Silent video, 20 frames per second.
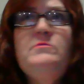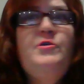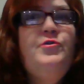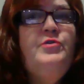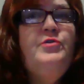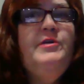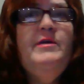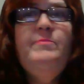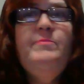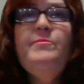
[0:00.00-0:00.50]
your
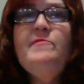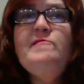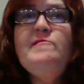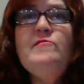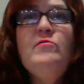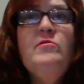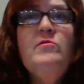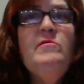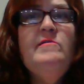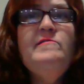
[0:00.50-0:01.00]

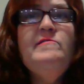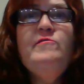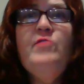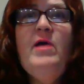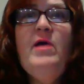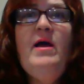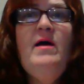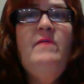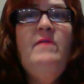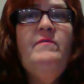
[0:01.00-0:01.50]
temperatures, your
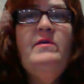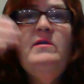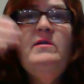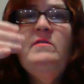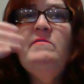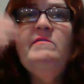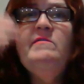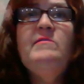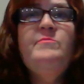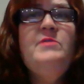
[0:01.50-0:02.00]

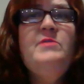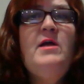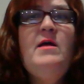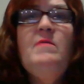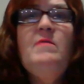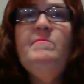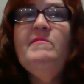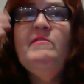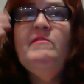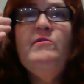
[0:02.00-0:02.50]
oven.
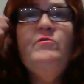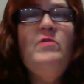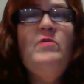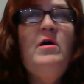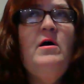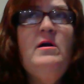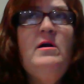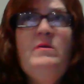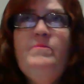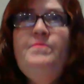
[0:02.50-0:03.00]
Sometimes they're
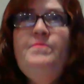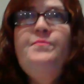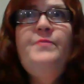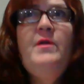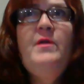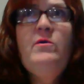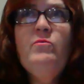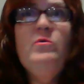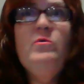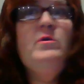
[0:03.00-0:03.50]
not
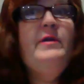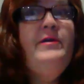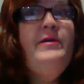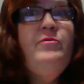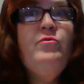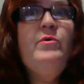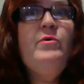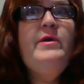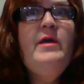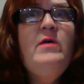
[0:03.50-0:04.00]
really
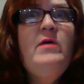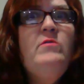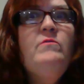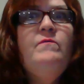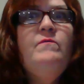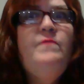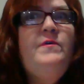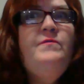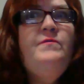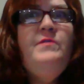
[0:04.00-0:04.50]

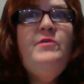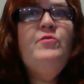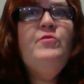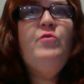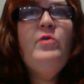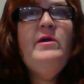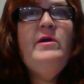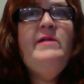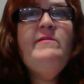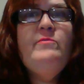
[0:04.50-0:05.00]
350
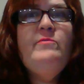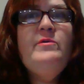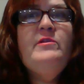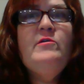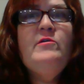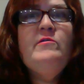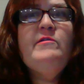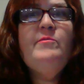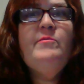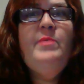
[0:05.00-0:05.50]
degrees when
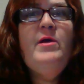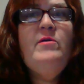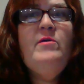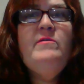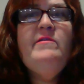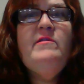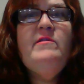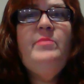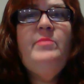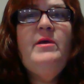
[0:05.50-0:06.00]
they're
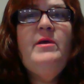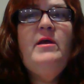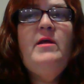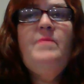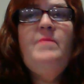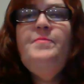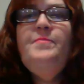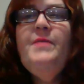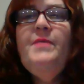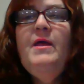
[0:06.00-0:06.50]
supposed to be.
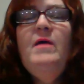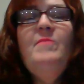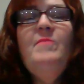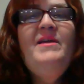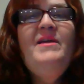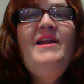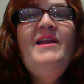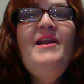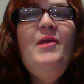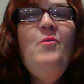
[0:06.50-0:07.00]

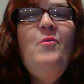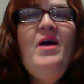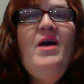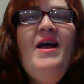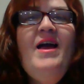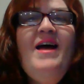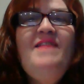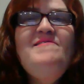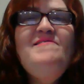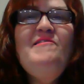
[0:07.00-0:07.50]
But anyway,
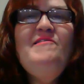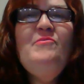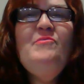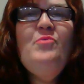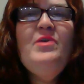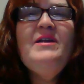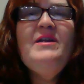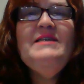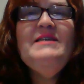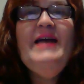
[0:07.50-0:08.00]
I just
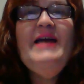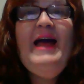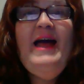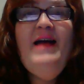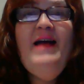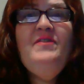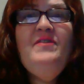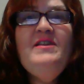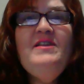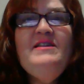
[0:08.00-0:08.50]
wanted to
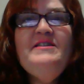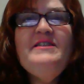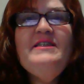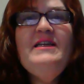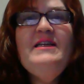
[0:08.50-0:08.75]
add this